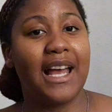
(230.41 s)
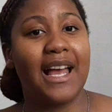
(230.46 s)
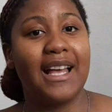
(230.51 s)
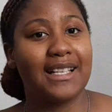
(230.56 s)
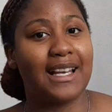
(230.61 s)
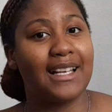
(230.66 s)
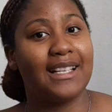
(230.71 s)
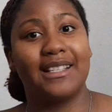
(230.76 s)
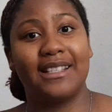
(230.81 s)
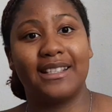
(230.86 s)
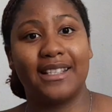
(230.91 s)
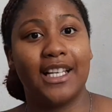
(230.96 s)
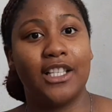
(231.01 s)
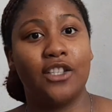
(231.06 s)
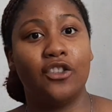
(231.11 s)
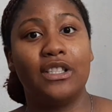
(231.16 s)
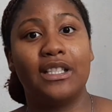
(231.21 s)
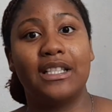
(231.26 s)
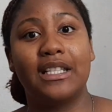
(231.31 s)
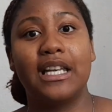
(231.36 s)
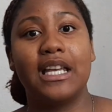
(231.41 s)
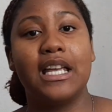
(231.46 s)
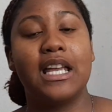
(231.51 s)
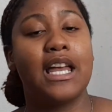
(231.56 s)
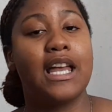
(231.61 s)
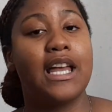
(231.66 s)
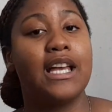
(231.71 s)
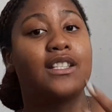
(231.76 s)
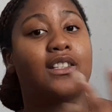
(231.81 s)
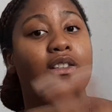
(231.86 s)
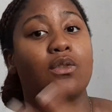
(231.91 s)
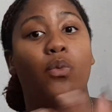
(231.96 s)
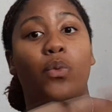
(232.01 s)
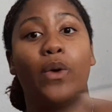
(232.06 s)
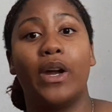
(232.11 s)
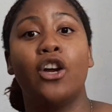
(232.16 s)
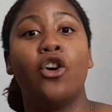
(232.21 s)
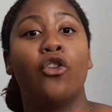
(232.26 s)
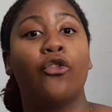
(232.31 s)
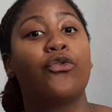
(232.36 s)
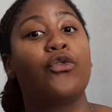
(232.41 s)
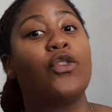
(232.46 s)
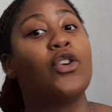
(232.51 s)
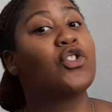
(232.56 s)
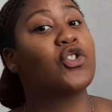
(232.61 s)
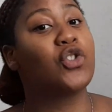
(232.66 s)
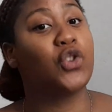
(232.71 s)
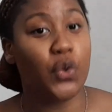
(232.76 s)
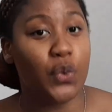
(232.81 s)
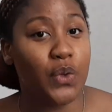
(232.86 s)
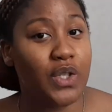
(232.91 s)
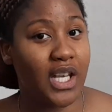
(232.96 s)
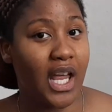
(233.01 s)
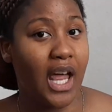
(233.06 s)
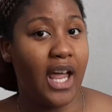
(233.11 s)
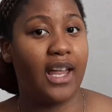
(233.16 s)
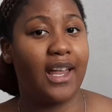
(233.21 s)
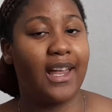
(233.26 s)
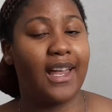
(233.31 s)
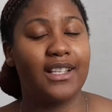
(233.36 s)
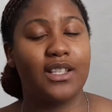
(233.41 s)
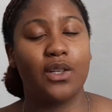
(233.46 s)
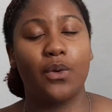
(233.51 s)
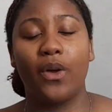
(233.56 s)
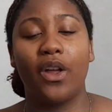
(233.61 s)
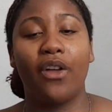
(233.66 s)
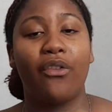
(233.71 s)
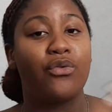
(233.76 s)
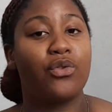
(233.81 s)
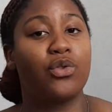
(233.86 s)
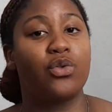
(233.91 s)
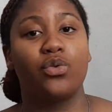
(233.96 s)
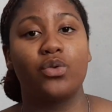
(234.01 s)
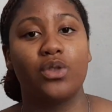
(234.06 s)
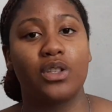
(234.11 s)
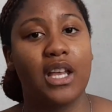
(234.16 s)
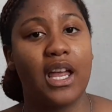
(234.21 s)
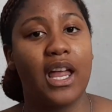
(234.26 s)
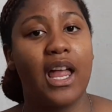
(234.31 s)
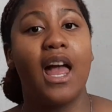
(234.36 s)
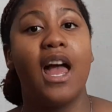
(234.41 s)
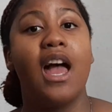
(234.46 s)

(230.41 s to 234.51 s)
As I said, you could see it's a way of reducing.